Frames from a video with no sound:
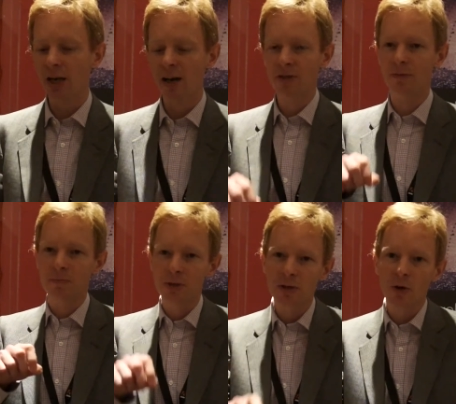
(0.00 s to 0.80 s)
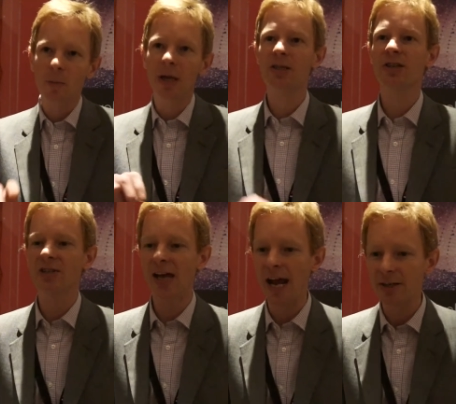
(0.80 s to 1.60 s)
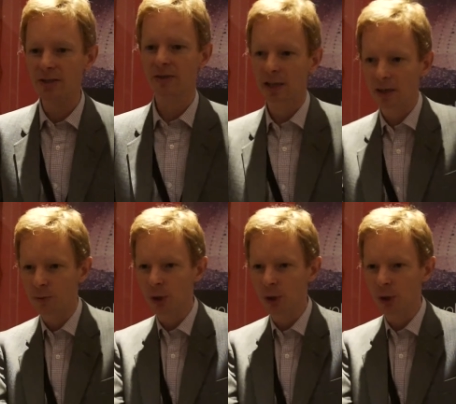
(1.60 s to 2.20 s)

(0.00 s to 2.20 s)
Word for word: you have to zoom into the text, and then you're,